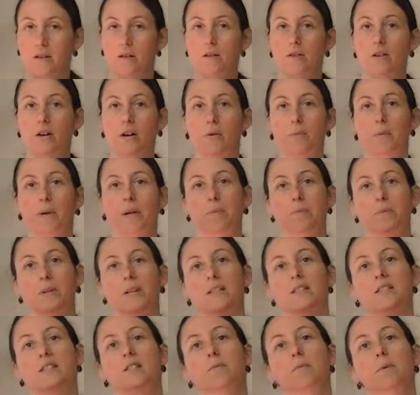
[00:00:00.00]
Chromium
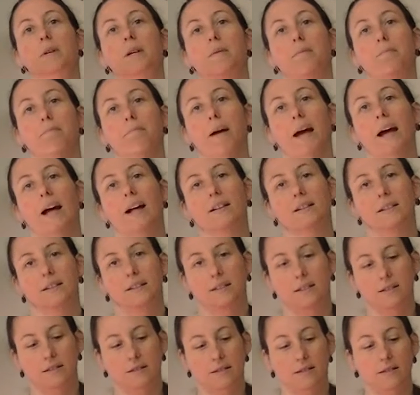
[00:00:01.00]
needs to be in
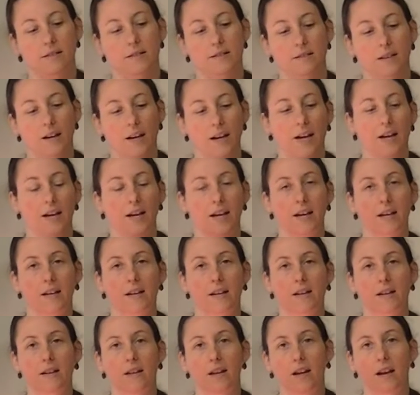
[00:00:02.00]
balance, in
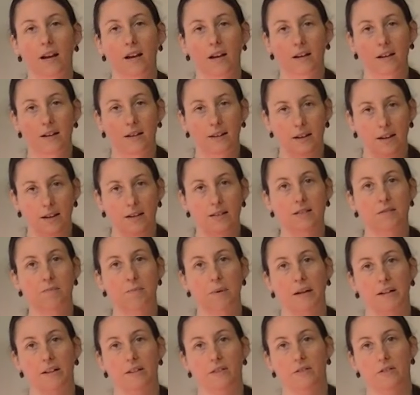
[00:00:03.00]
a nice
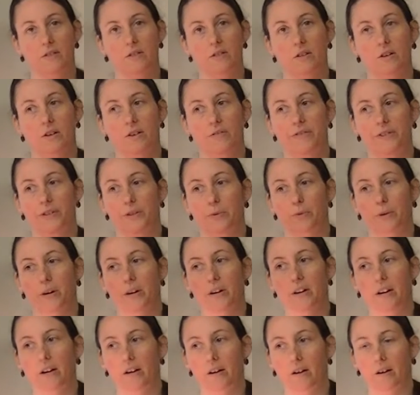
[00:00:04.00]
balance. So if you're
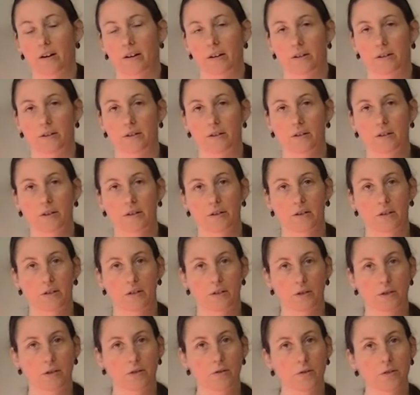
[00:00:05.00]
working on
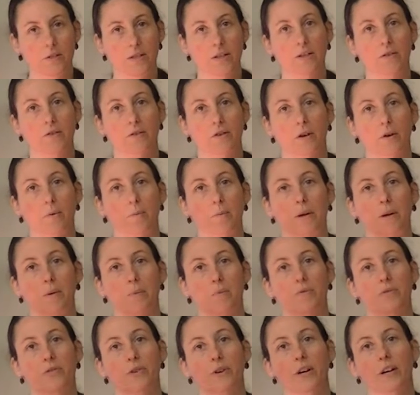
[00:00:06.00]
using chromium
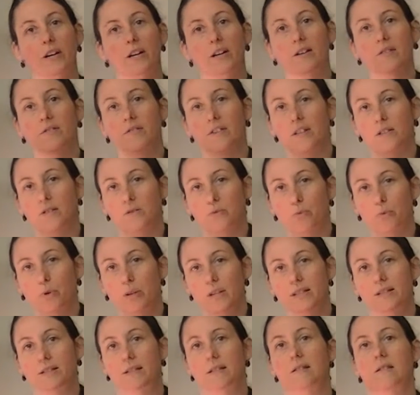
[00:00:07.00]
for any of these
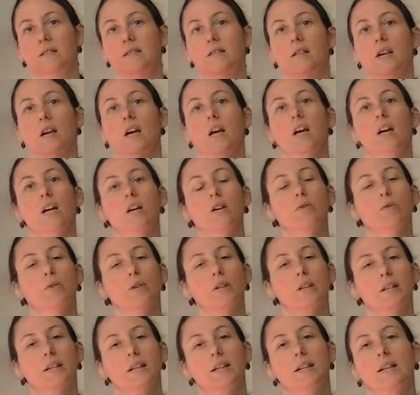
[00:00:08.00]
reasons, you
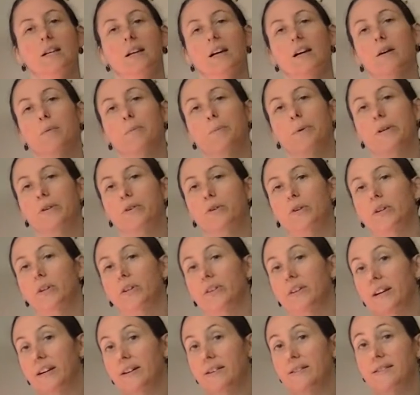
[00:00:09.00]
really need a hair mineral
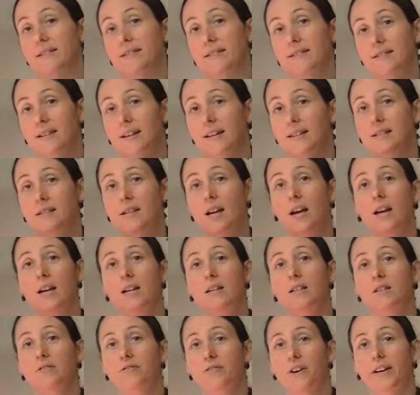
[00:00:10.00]
analysis test
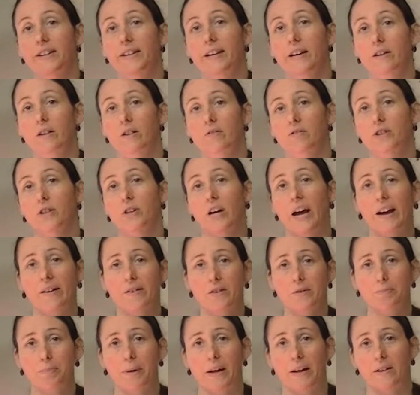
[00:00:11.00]
to find out if you're out
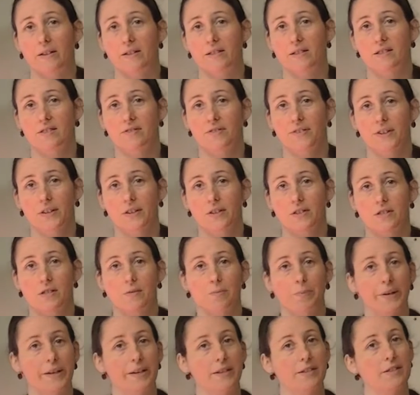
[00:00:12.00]
of balance first,
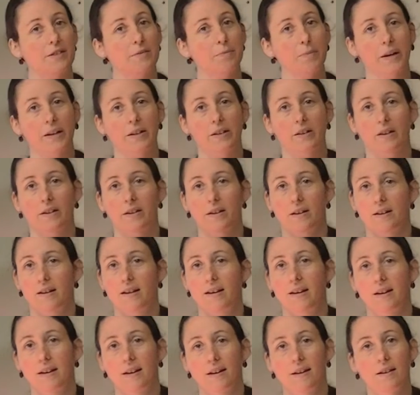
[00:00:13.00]
because you might not
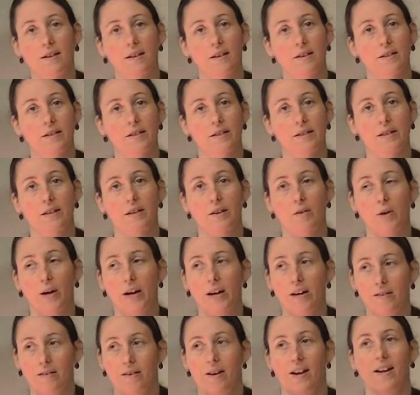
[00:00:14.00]
need to go
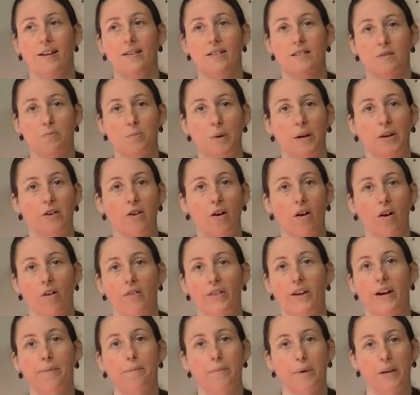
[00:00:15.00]
out and spend all
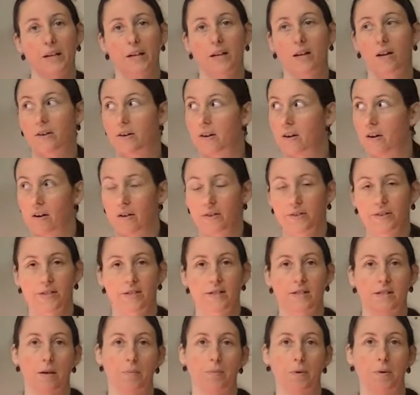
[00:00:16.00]
that money on all these
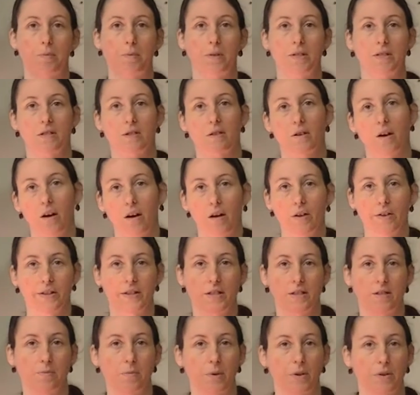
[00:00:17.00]
supplements and all
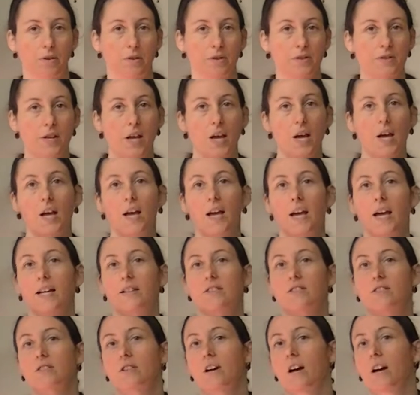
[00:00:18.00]
these minerals.
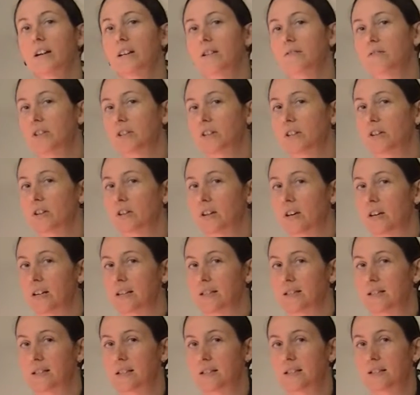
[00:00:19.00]
It's not even a good
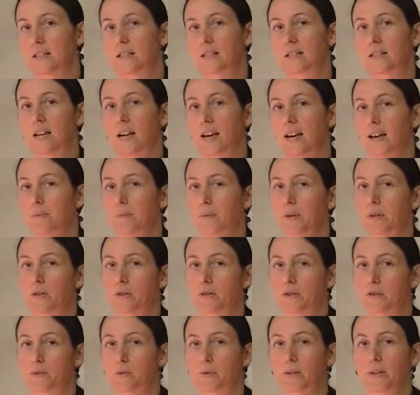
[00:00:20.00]
idea to take
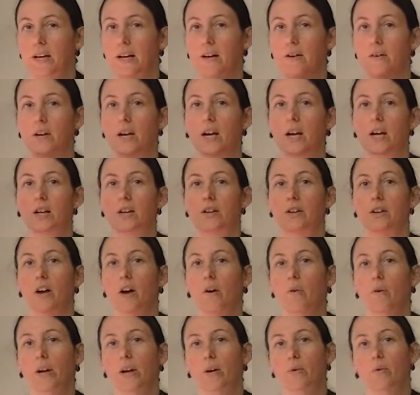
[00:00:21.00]
minerals without
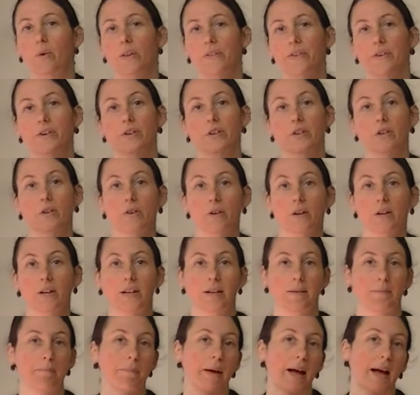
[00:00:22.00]
knowing whether you're
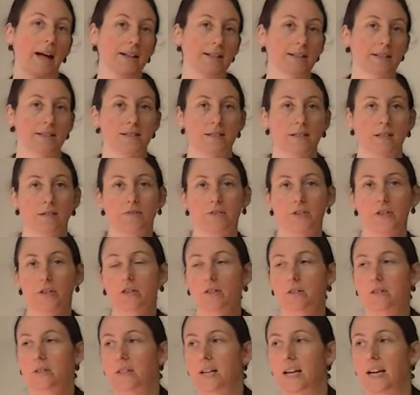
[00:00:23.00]
in balance. If you're
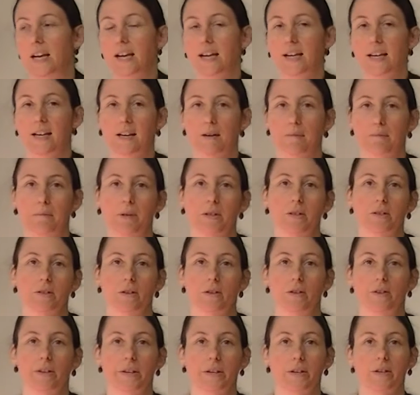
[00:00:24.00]
taking a mineral
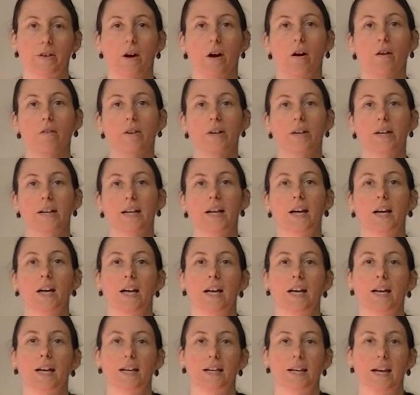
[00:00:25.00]
that you're already
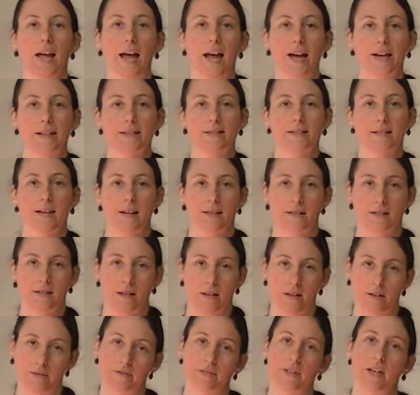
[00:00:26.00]
in excess
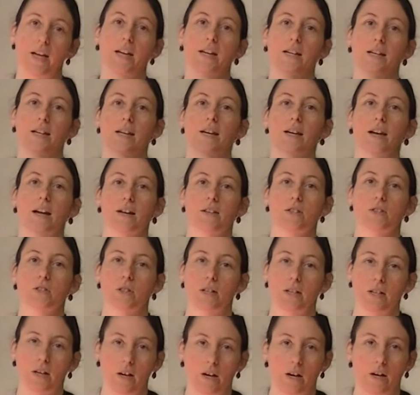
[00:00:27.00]
of, it can
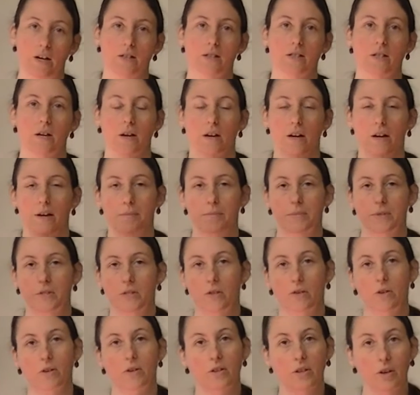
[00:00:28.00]
actually cause harm. So
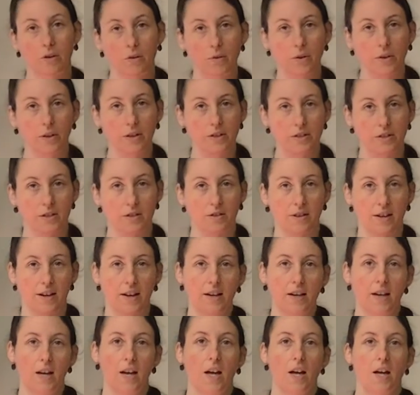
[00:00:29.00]
you don't want to do that.
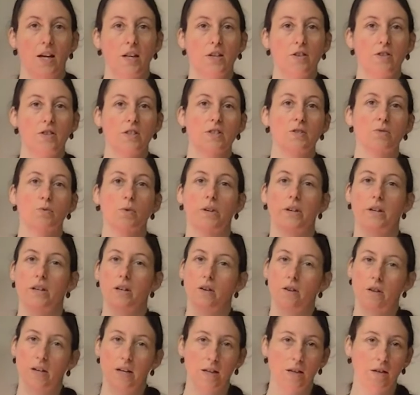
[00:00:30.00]
You just want to go
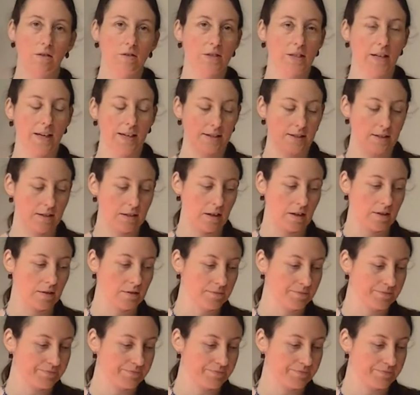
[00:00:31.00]
get your test done.